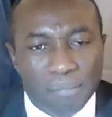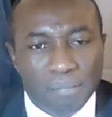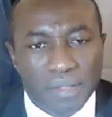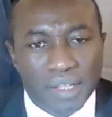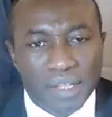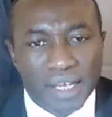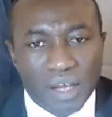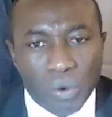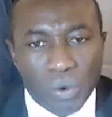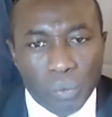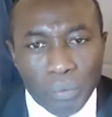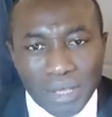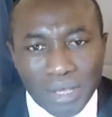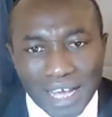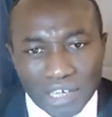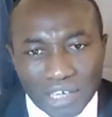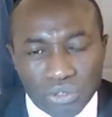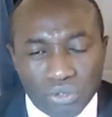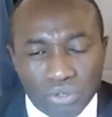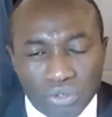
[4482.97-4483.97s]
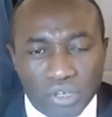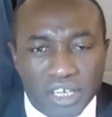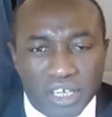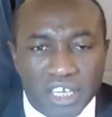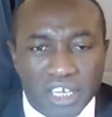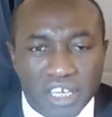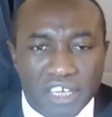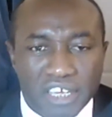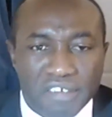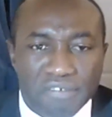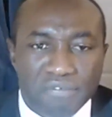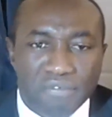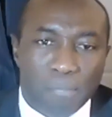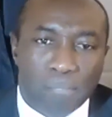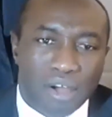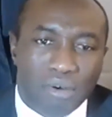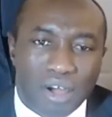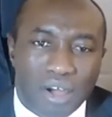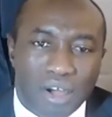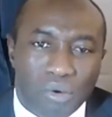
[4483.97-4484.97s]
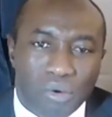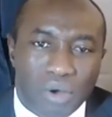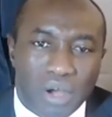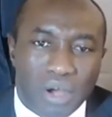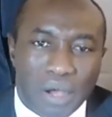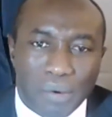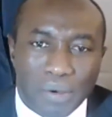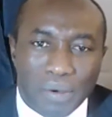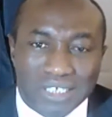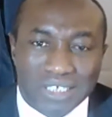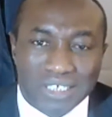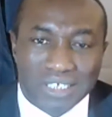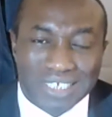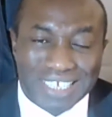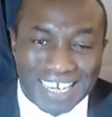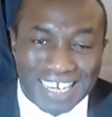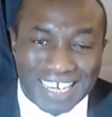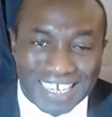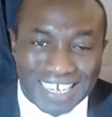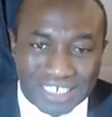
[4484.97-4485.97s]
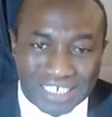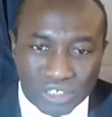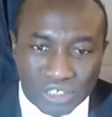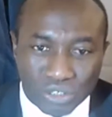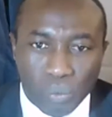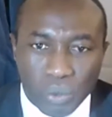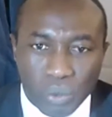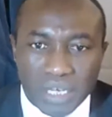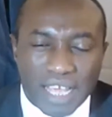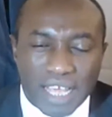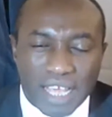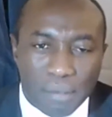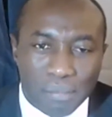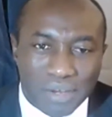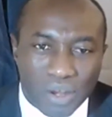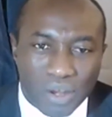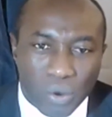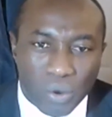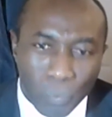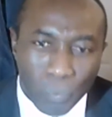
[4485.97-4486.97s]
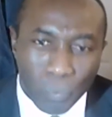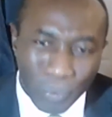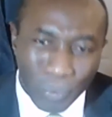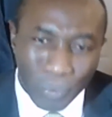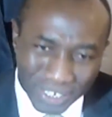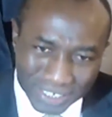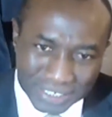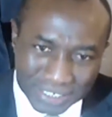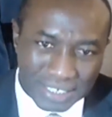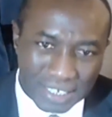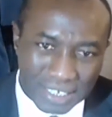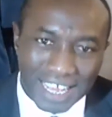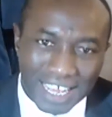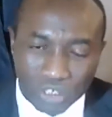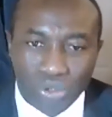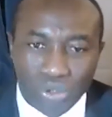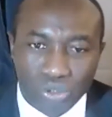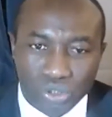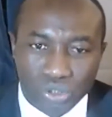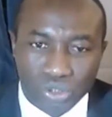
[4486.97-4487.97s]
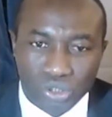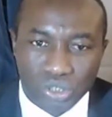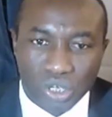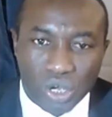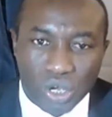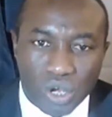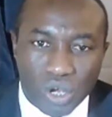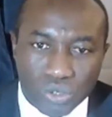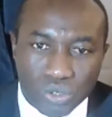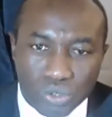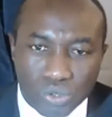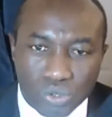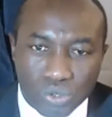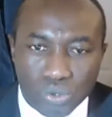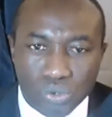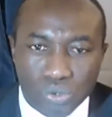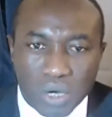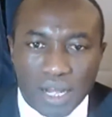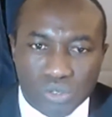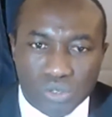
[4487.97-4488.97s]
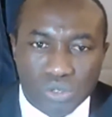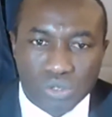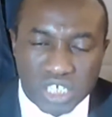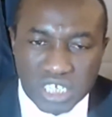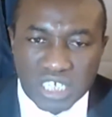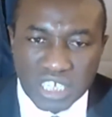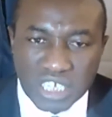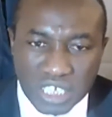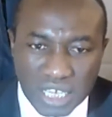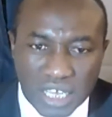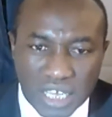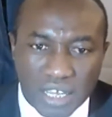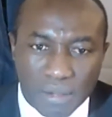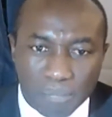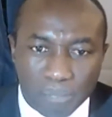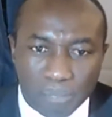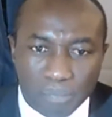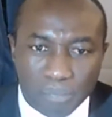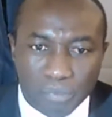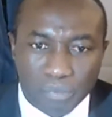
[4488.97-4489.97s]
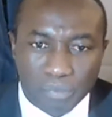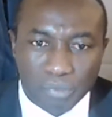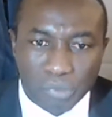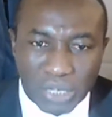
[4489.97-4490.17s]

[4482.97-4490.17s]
we had to give up our chance to win Nyamina West elections to GDC. But